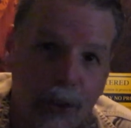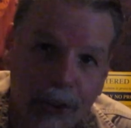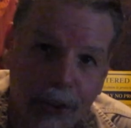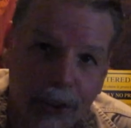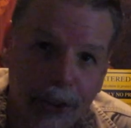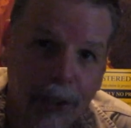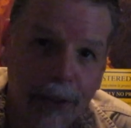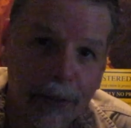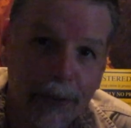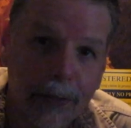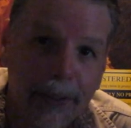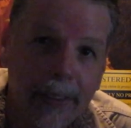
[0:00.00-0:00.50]

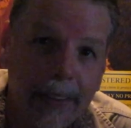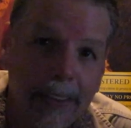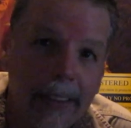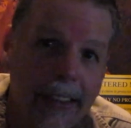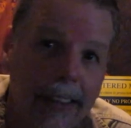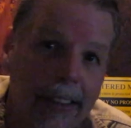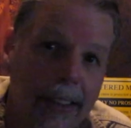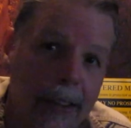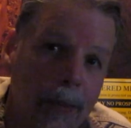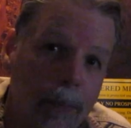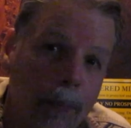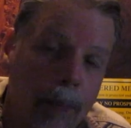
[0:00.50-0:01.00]
stuff.
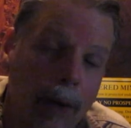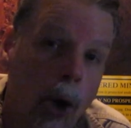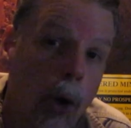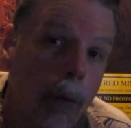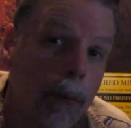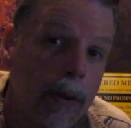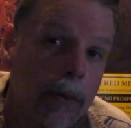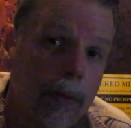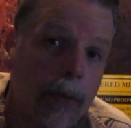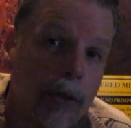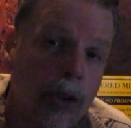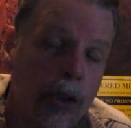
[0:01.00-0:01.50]
But I hope
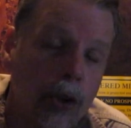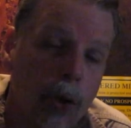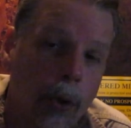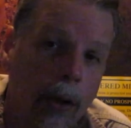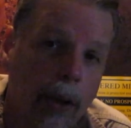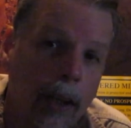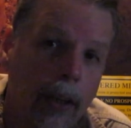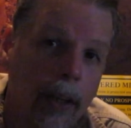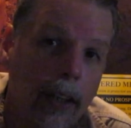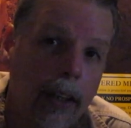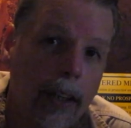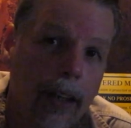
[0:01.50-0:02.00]
you've
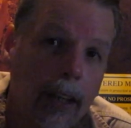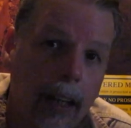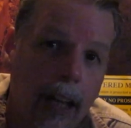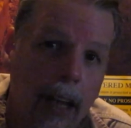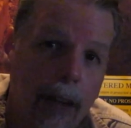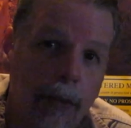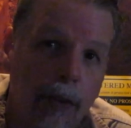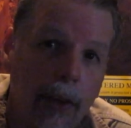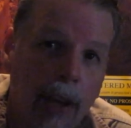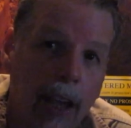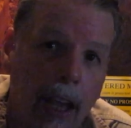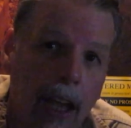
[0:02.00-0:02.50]
enjoyed it.
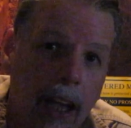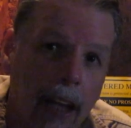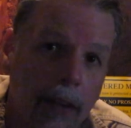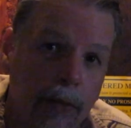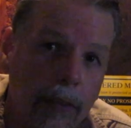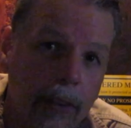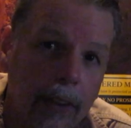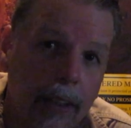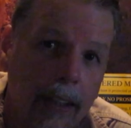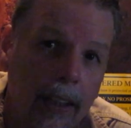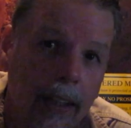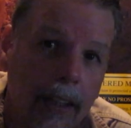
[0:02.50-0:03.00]
If you have,
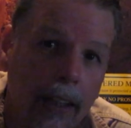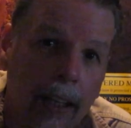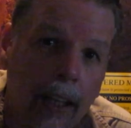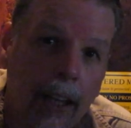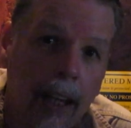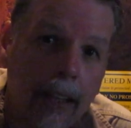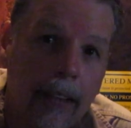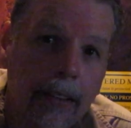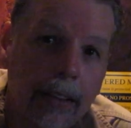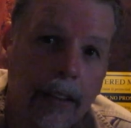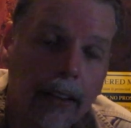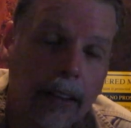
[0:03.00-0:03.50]

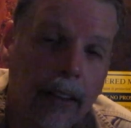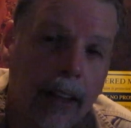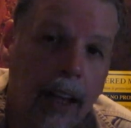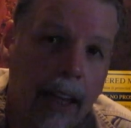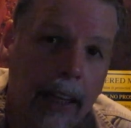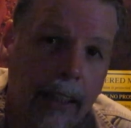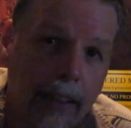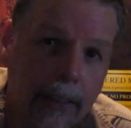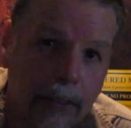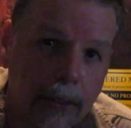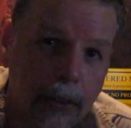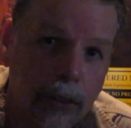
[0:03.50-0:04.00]
hit the
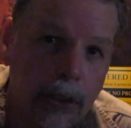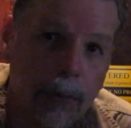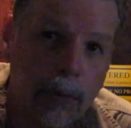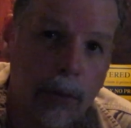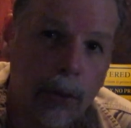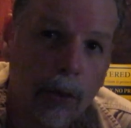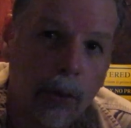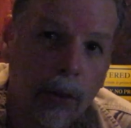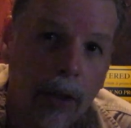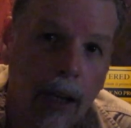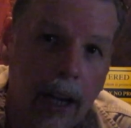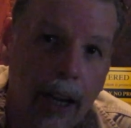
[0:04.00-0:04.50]
like,
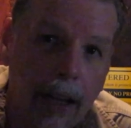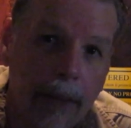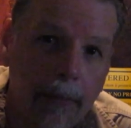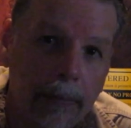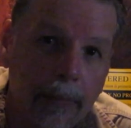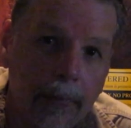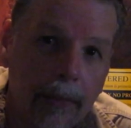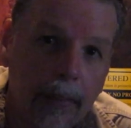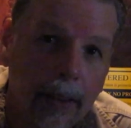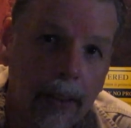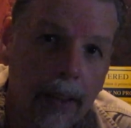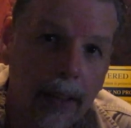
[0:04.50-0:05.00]
subscribe,
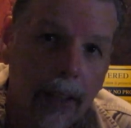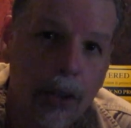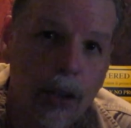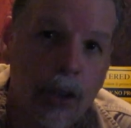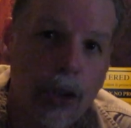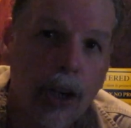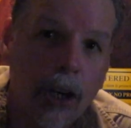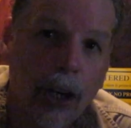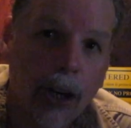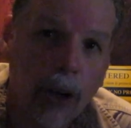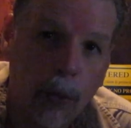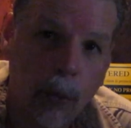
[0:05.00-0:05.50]
and
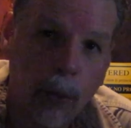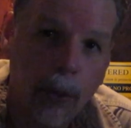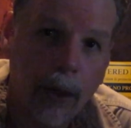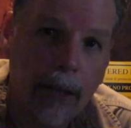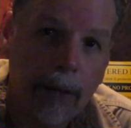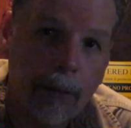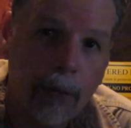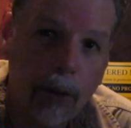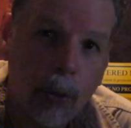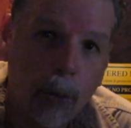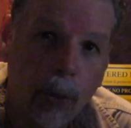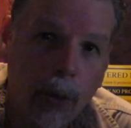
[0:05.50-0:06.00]
share it with
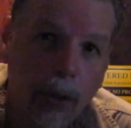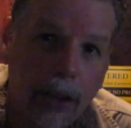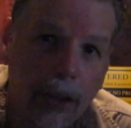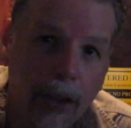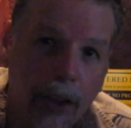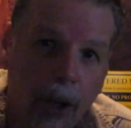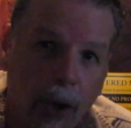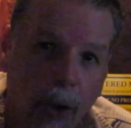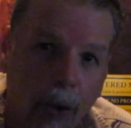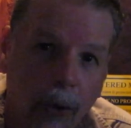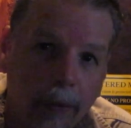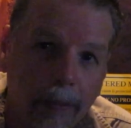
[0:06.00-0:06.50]
everyone you
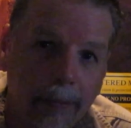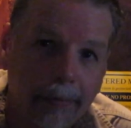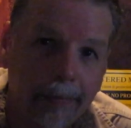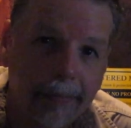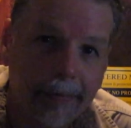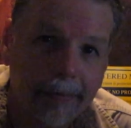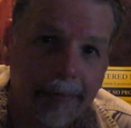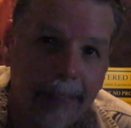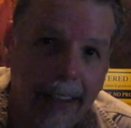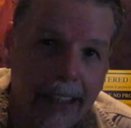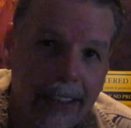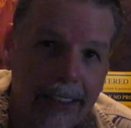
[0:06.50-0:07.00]
know.
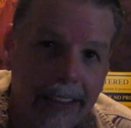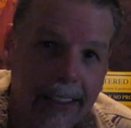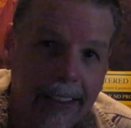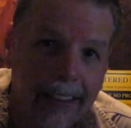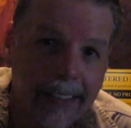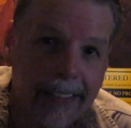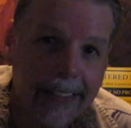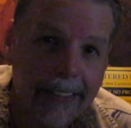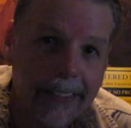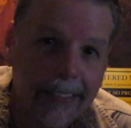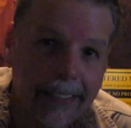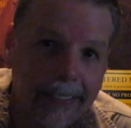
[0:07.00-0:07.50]
Thanks,
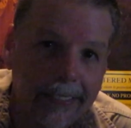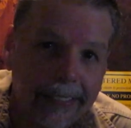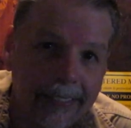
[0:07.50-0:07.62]
kids.